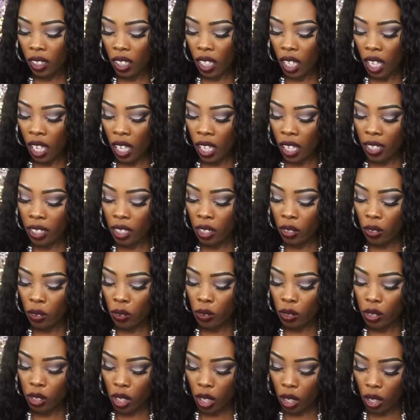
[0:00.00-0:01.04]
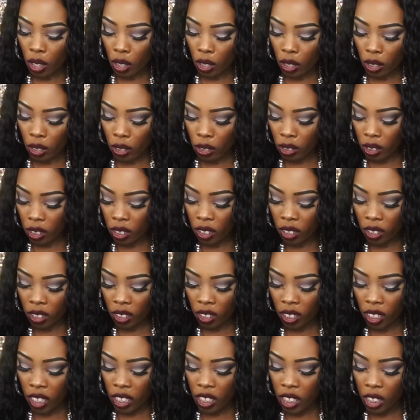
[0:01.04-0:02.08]
I used hers
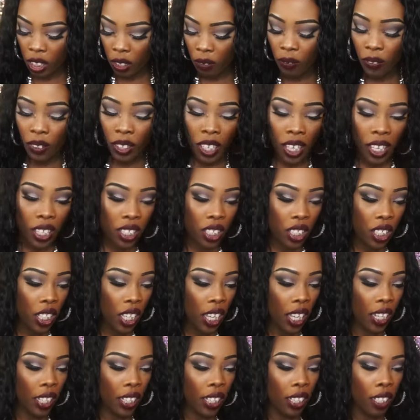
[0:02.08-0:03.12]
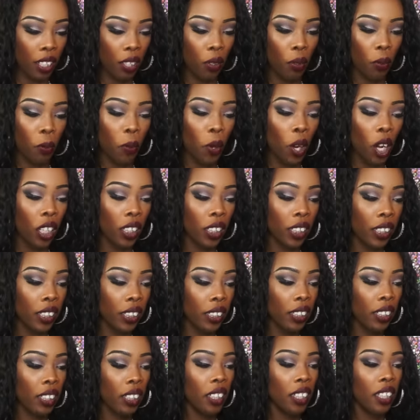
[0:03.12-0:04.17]
because she forgot she had it in her wallet
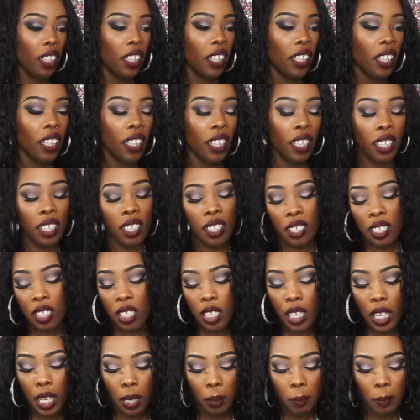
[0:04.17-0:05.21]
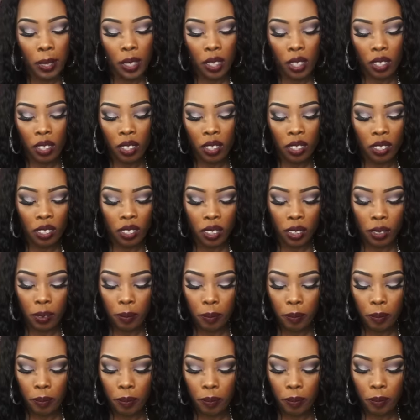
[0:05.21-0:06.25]
and she gave me hers.
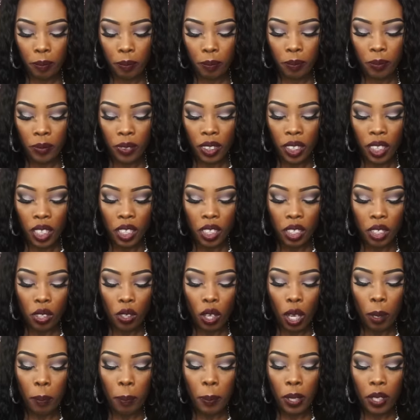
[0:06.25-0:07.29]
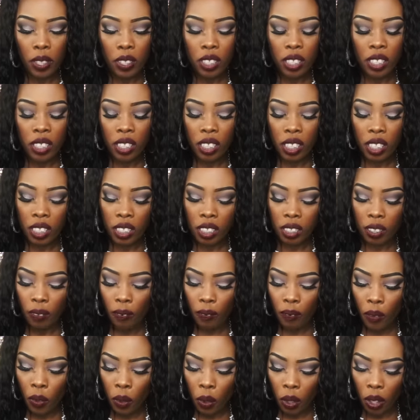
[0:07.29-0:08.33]
So I purchased this
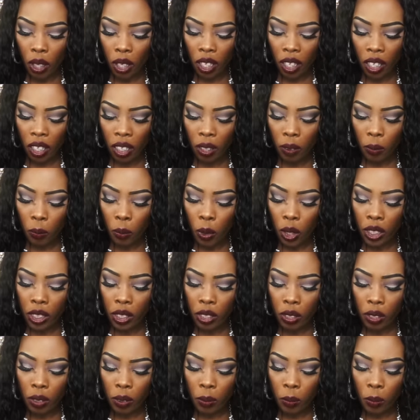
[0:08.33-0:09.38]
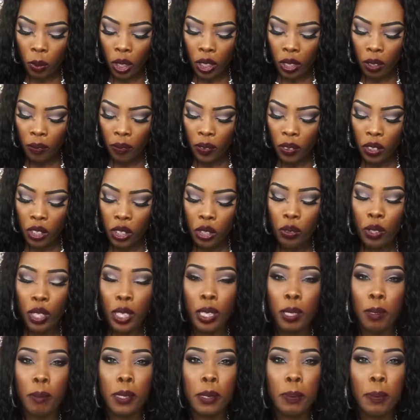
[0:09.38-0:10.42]
Sephora Wonderful
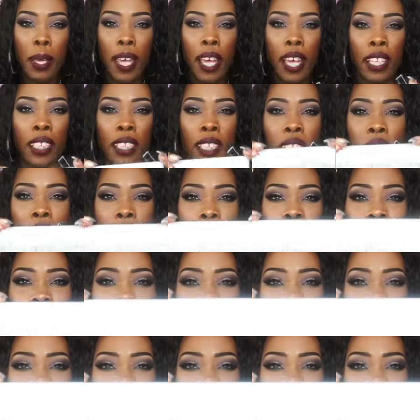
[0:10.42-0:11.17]
Dreams palette.